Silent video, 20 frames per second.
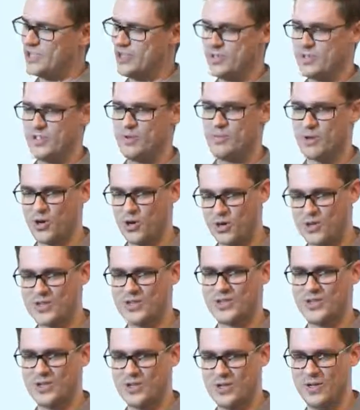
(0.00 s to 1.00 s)
make sure it's your
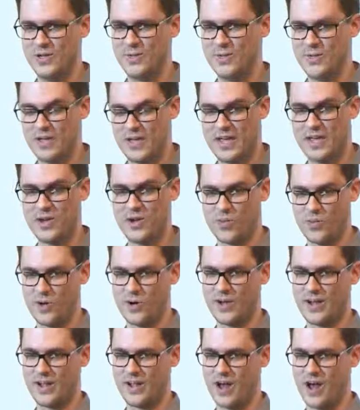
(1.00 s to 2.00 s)
personal thing
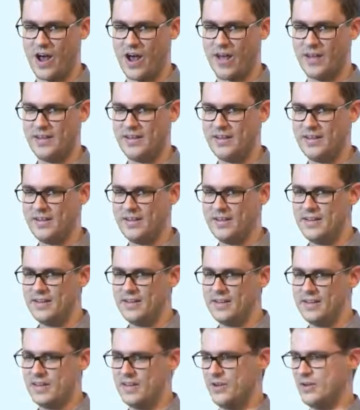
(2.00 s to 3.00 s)
you're working on
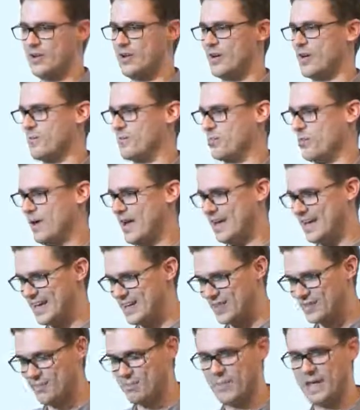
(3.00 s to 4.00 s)
and you're not
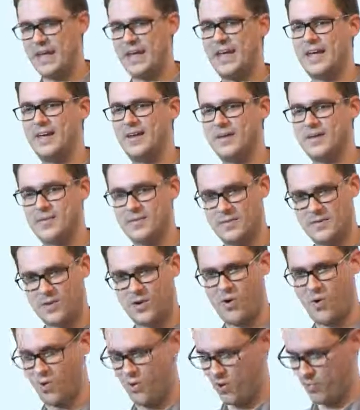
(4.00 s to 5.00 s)
breaking the main
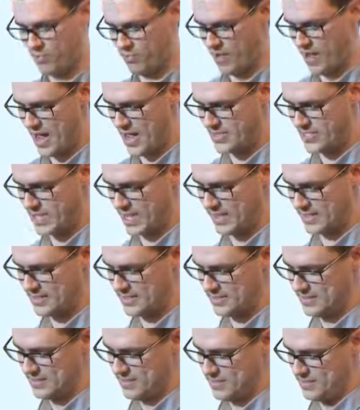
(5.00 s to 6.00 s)
core
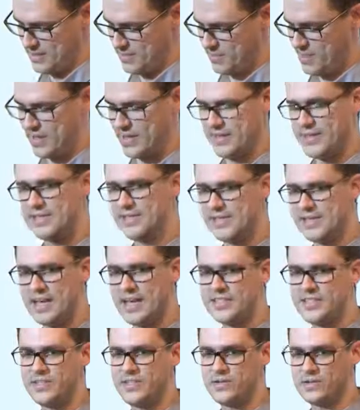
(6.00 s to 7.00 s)
project. But
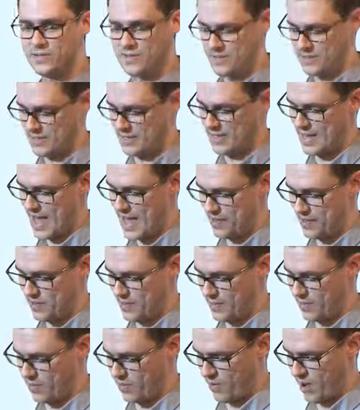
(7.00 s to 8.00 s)
this lets you
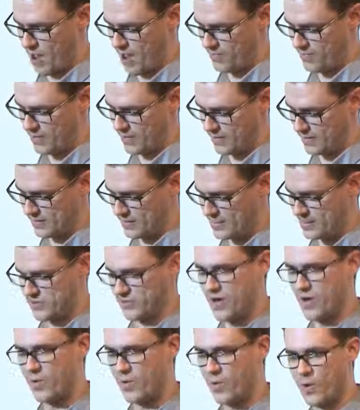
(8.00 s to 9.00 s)
collaborate more often
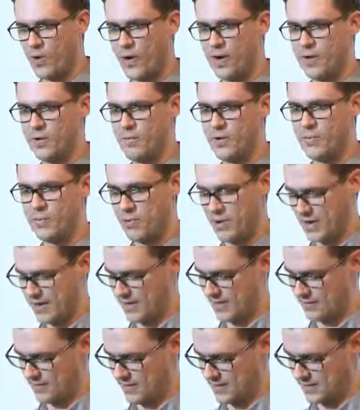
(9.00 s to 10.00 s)
because you're not worried about
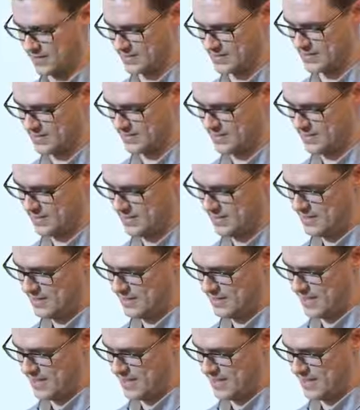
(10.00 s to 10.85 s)
breaking things.